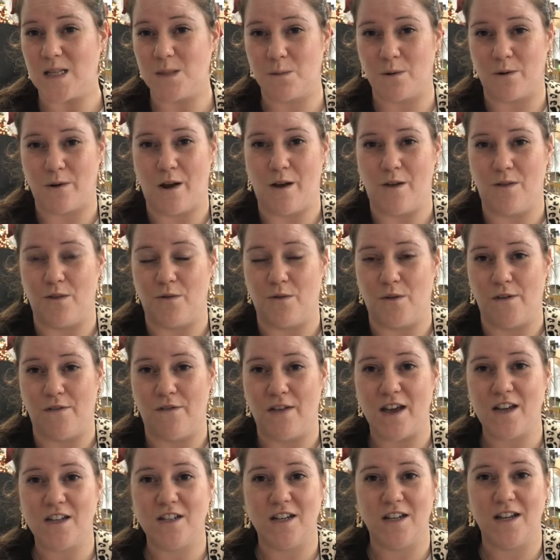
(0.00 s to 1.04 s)
around the
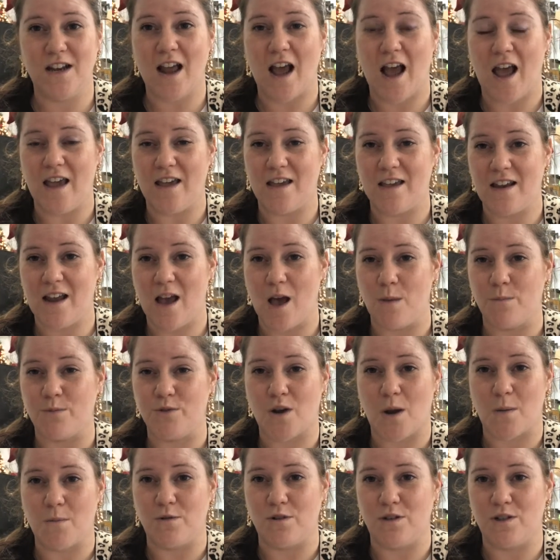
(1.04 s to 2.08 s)
reflection, I can help
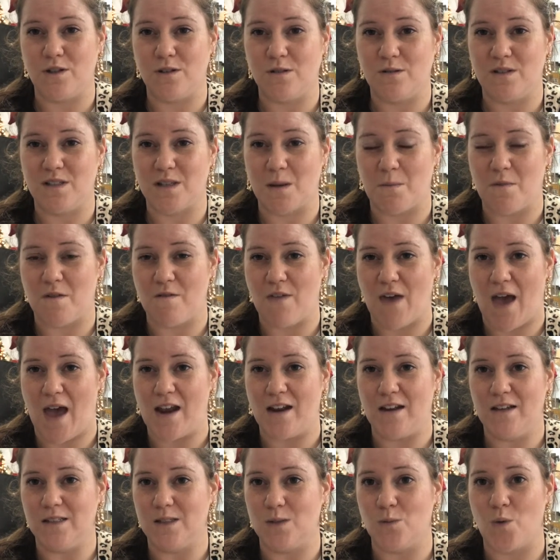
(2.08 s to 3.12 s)
troubleshoot some of
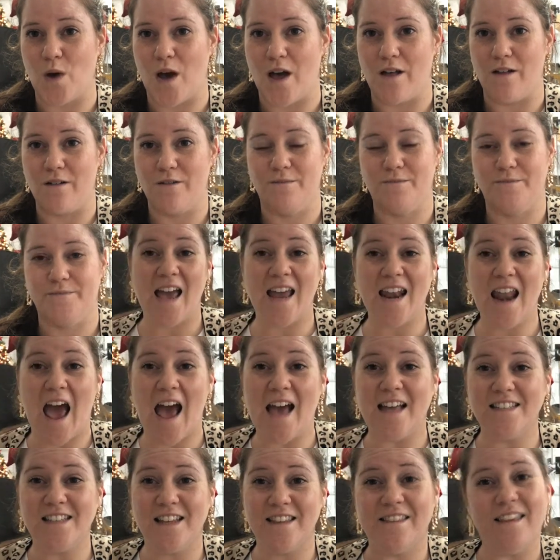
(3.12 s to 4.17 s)
that as well. And
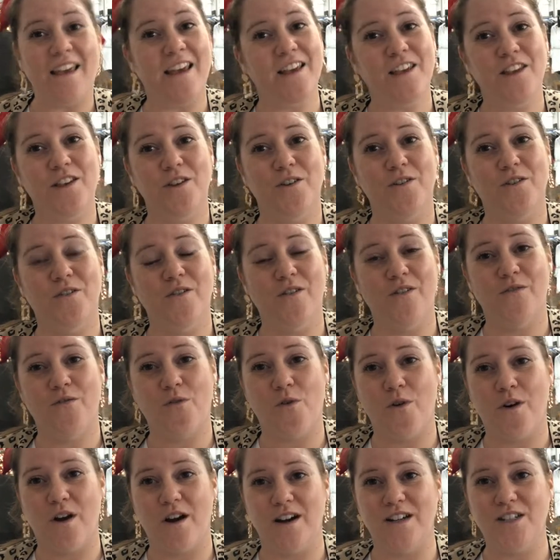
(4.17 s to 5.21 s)
as a thank you
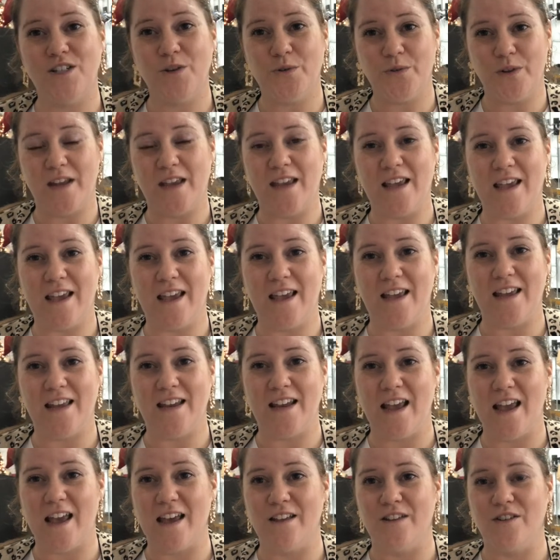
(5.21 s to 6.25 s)
for tuning in
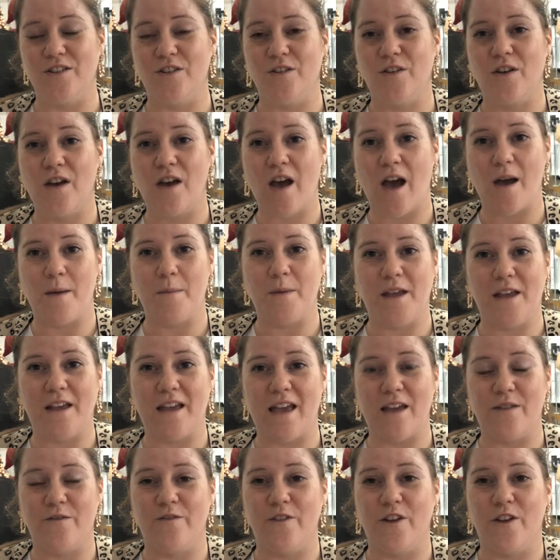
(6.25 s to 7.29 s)
and coming
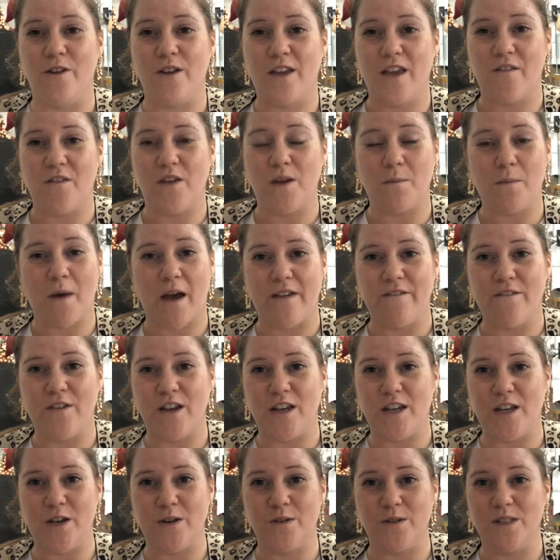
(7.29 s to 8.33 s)
and giving my
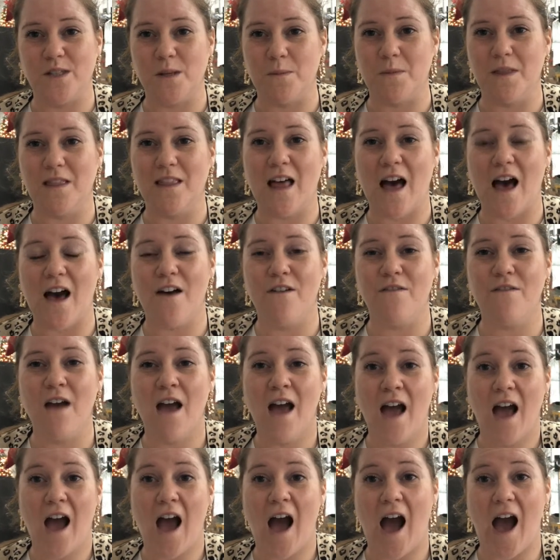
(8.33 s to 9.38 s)
video some love,
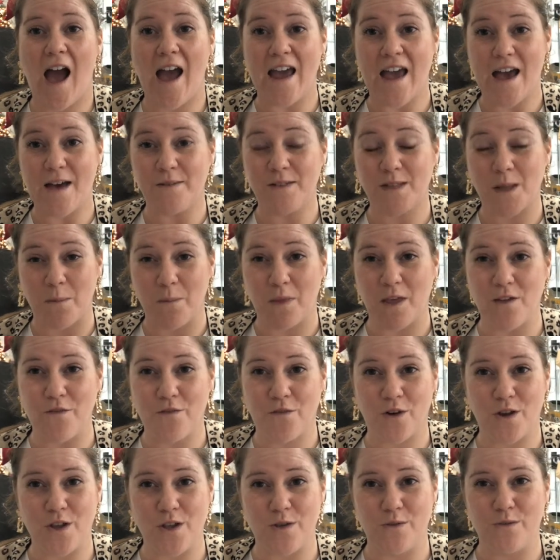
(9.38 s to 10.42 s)
I have something
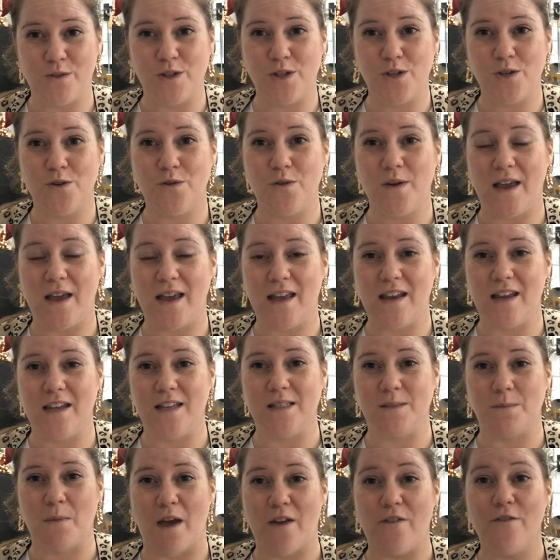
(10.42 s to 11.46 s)
for you too. It is
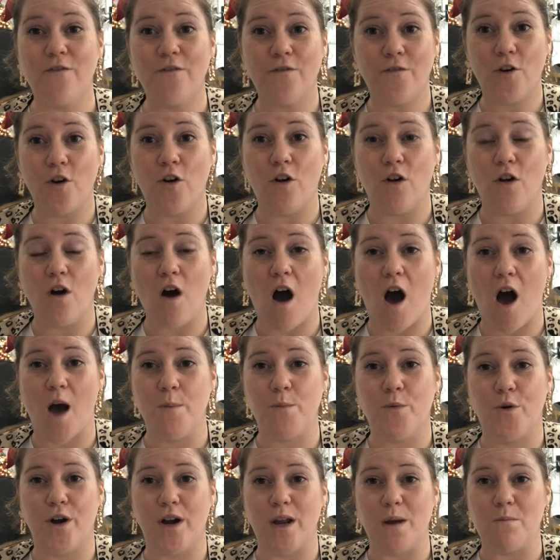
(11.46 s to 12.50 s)
my full
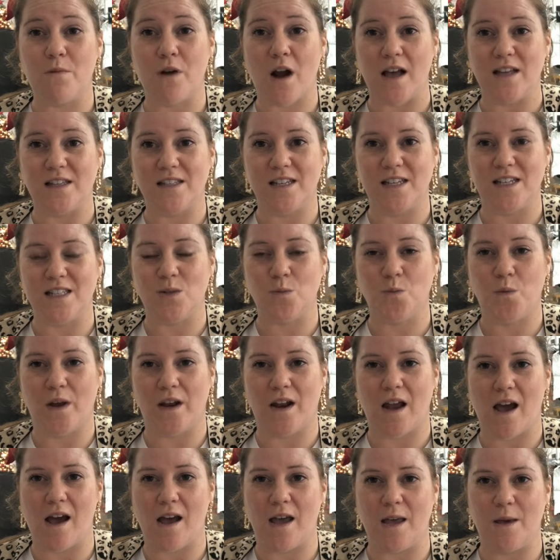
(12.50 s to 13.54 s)
onboarding process when
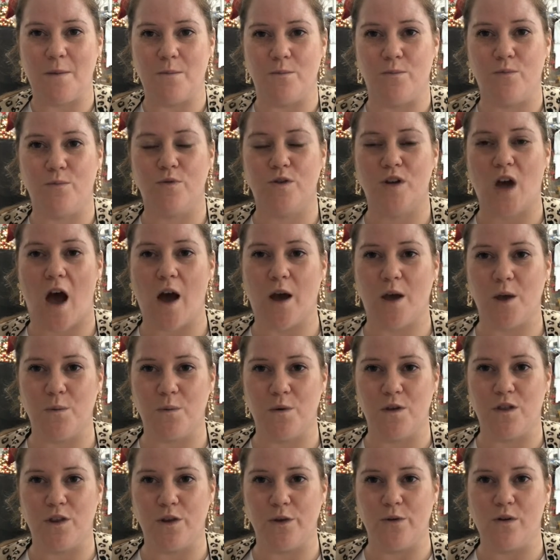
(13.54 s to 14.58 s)
I am talking
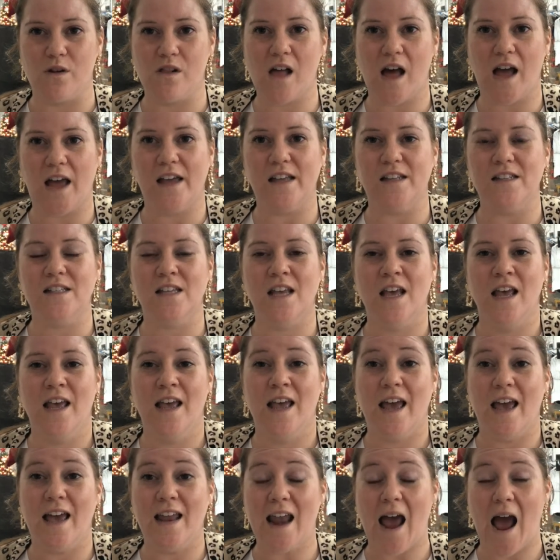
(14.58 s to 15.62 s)
with new clients
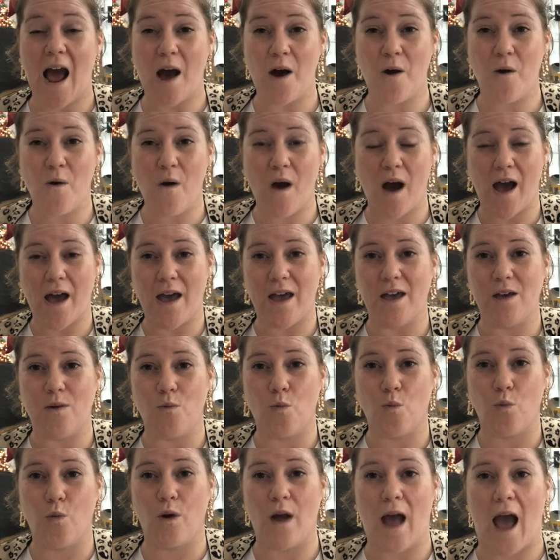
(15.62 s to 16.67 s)
and how I
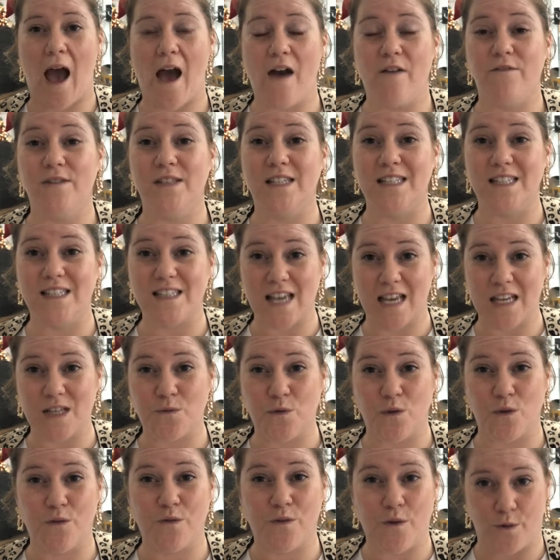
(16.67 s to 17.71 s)
have
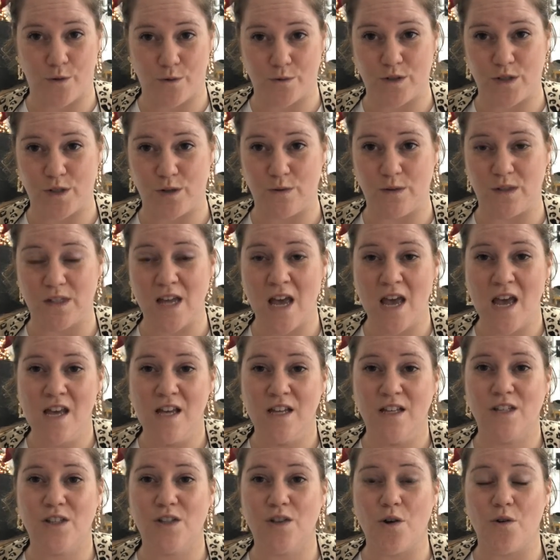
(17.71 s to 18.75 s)
successful photo shoots.
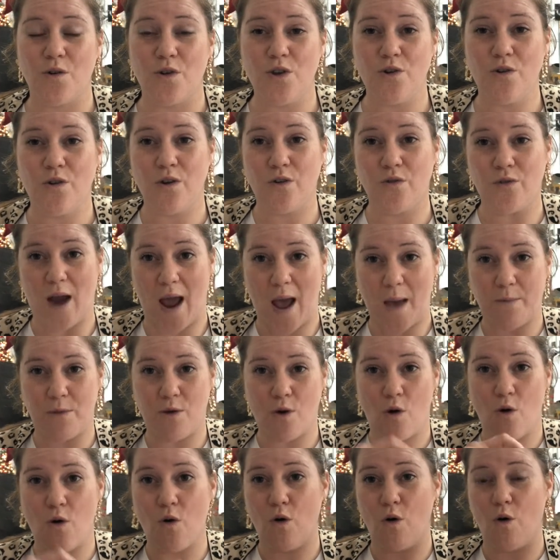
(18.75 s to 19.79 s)
So you can grab the
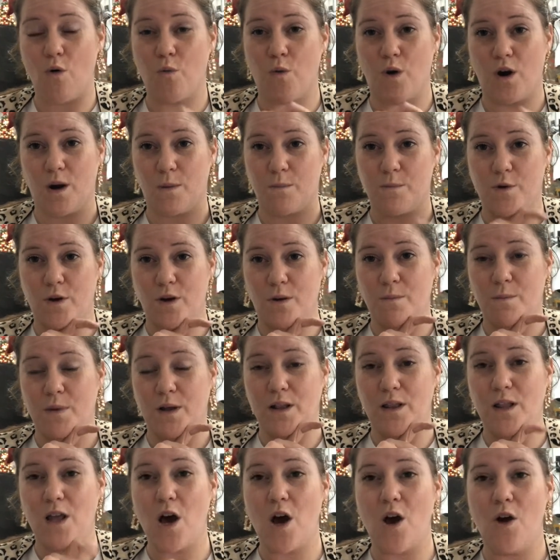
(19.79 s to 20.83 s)
whole workbook
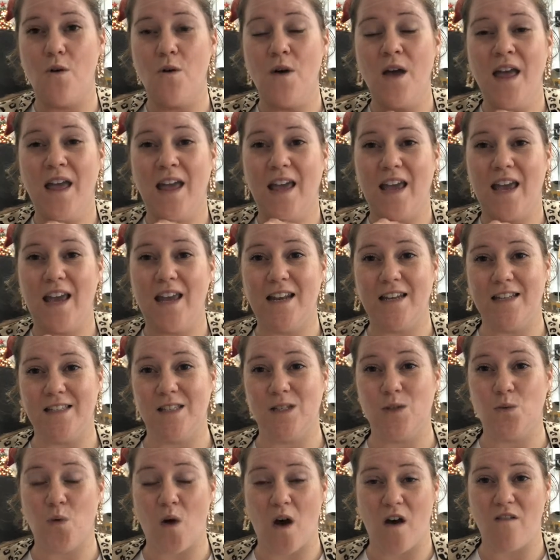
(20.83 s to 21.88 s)
below. It is
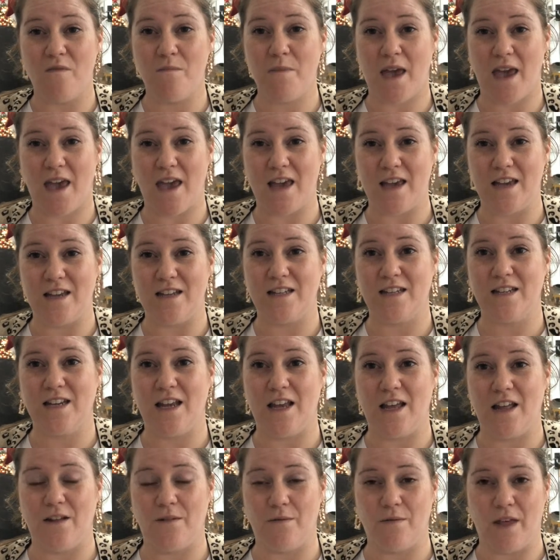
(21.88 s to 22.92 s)
a 12-page
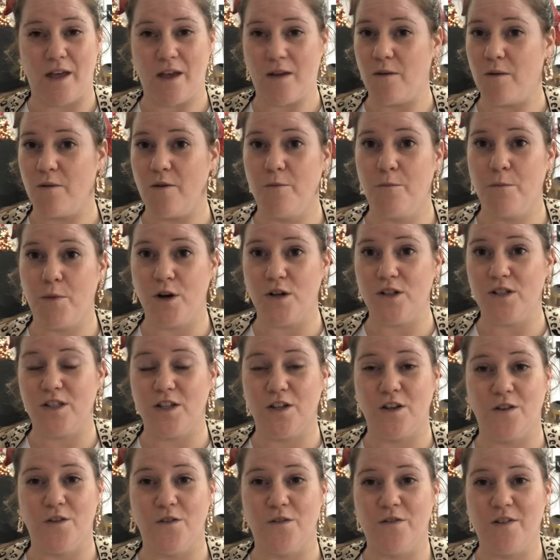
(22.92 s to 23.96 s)
like
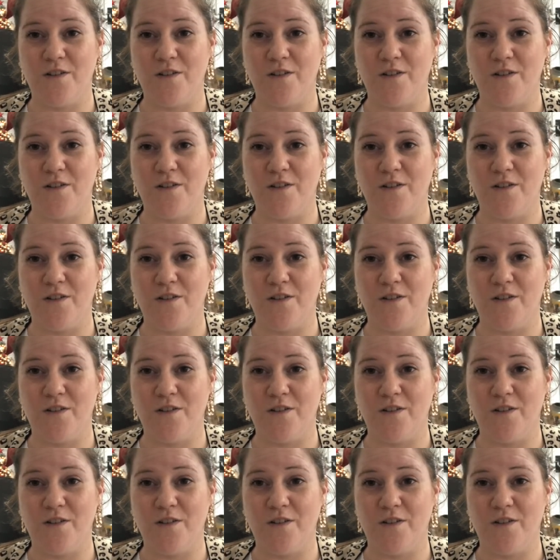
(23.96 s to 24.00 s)
immersive